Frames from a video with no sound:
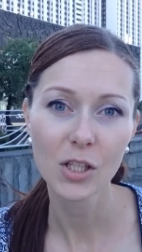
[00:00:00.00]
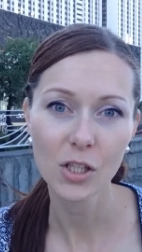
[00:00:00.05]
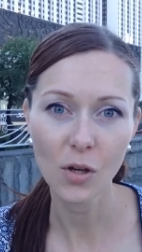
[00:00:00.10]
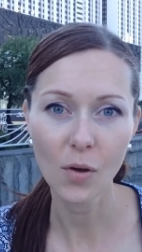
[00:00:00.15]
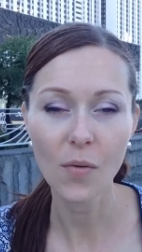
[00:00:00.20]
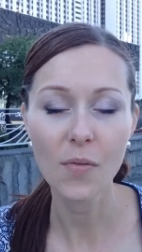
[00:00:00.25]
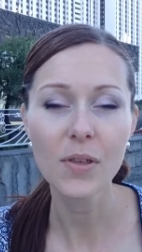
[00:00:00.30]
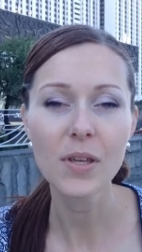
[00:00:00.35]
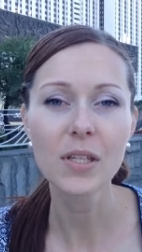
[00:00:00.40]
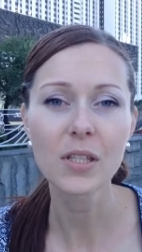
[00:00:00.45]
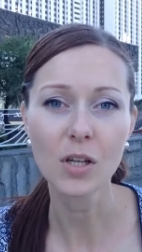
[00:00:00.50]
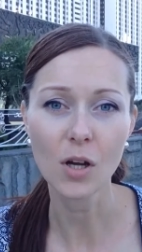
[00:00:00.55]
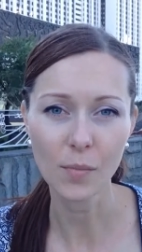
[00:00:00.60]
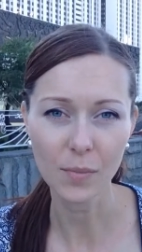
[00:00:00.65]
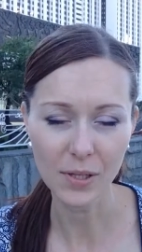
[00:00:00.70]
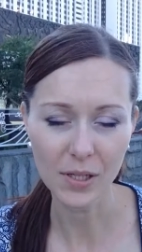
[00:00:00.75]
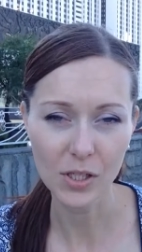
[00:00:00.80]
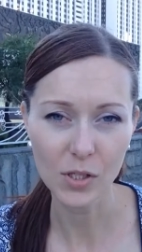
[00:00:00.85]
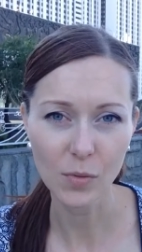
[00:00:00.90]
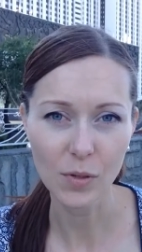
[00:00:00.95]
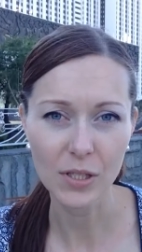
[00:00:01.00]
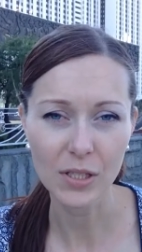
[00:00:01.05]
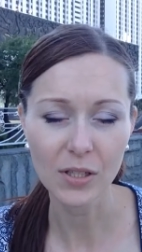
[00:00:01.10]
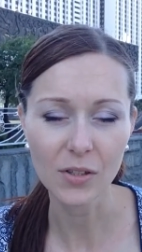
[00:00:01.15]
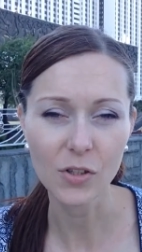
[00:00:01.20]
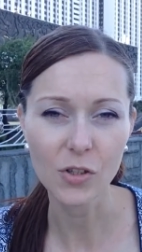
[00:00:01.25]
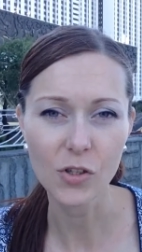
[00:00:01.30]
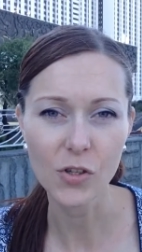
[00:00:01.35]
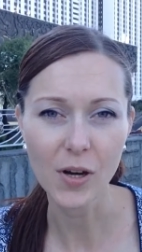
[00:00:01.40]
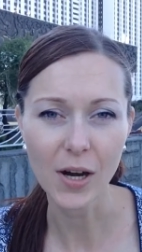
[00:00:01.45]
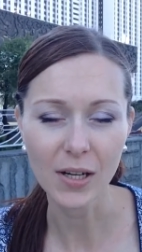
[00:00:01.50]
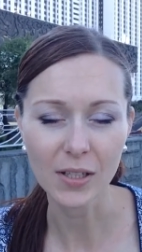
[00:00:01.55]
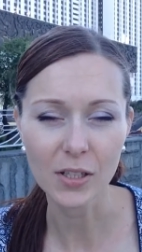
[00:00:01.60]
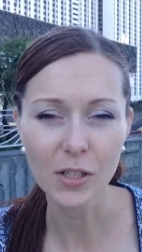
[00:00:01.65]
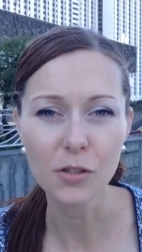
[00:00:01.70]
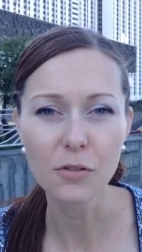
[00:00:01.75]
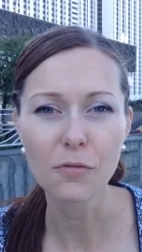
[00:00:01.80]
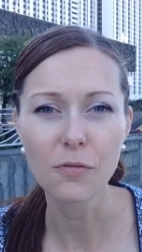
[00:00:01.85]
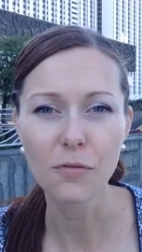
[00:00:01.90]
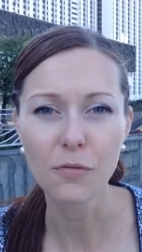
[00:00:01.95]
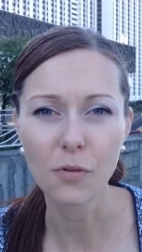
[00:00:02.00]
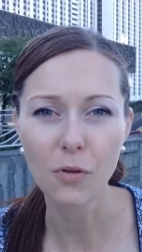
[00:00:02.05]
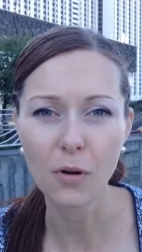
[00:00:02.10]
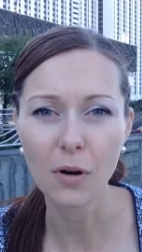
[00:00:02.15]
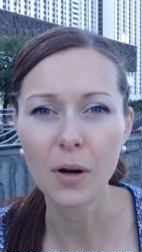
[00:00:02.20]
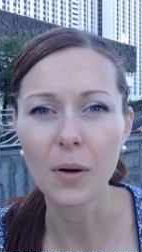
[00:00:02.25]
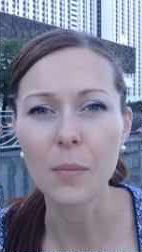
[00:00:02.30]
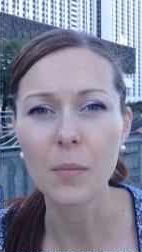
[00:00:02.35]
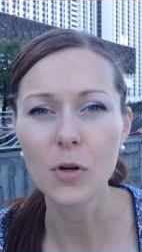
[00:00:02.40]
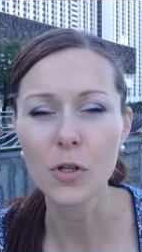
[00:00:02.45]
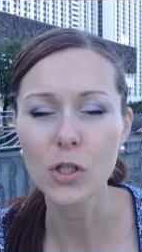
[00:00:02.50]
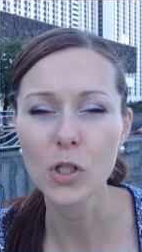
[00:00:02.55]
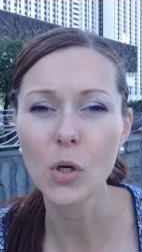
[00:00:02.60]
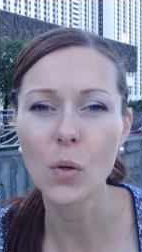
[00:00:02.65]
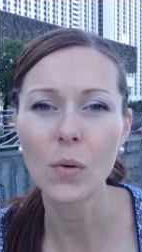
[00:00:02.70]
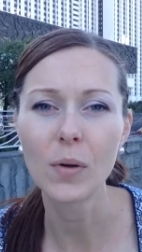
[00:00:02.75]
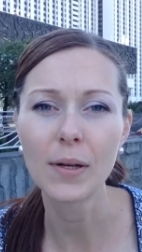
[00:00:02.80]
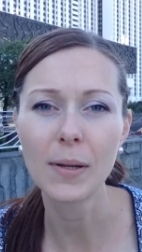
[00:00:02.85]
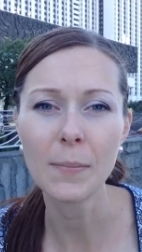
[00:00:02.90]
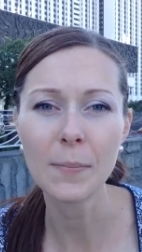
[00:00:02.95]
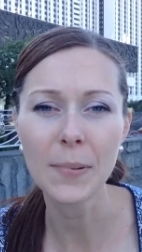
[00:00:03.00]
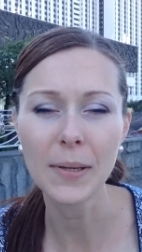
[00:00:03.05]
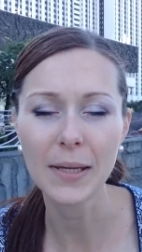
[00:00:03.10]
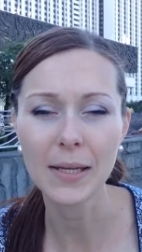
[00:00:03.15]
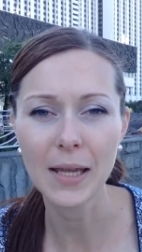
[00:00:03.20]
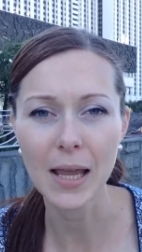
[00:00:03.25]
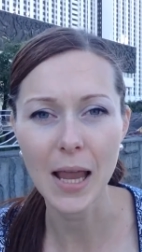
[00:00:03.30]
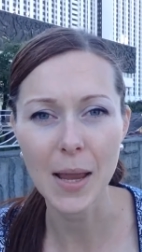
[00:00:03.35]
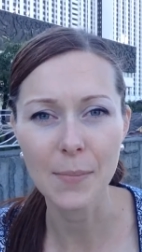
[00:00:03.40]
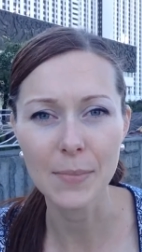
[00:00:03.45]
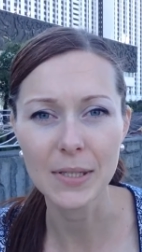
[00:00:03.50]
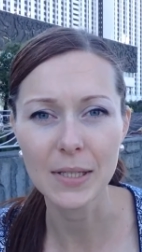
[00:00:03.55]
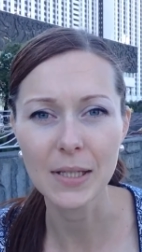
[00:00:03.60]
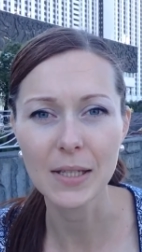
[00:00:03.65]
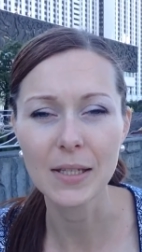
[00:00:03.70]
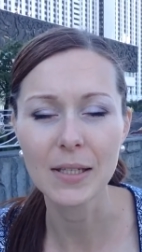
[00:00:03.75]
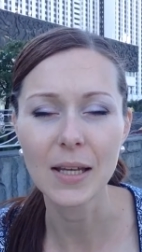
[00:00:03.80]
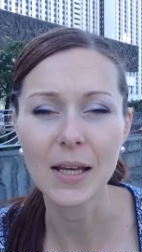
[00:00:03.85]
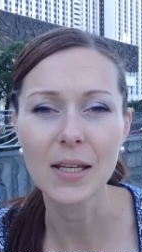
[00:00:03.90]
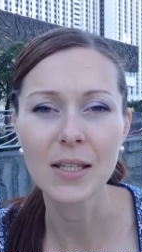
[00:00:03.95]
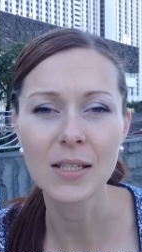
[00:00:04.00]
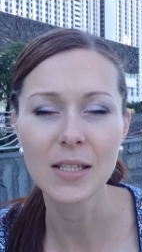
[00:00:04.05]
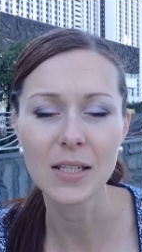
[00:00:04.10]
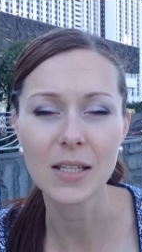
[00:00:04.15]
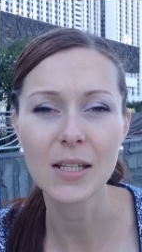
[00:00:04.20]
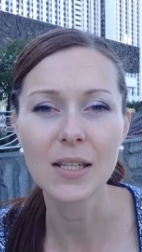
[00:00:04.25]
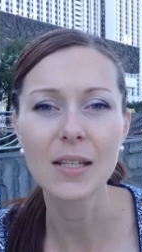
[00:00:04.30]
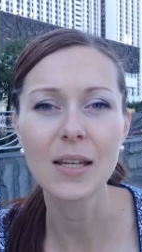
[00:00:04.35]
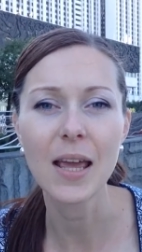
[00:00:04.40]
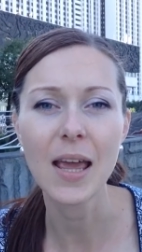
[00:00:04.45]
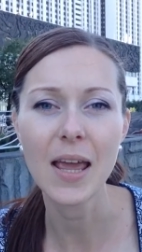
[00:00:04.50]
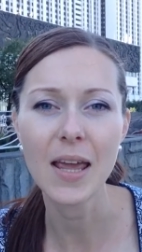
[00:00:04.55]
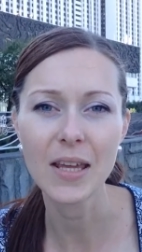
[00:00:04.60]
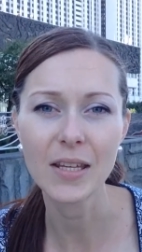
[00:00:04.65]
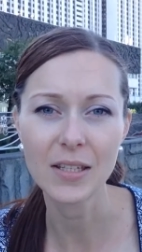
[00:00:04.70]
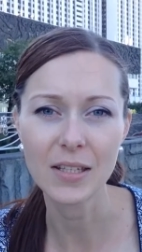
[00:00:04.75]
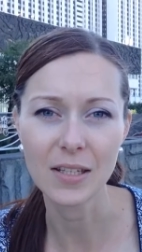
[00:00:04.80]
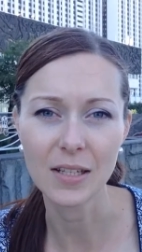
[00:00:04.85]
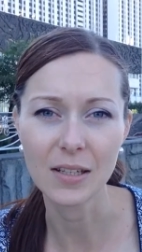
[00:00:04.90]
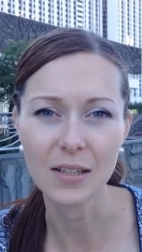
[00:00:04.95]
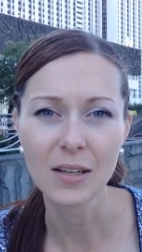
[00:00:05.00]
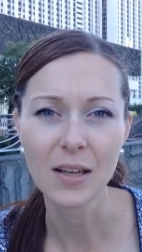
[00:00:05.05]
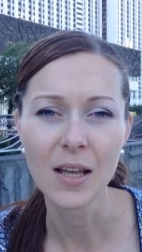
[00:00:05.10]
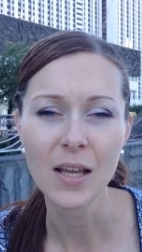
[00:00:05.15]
So this complex was constructed for Moscow Olympic Games in 1980.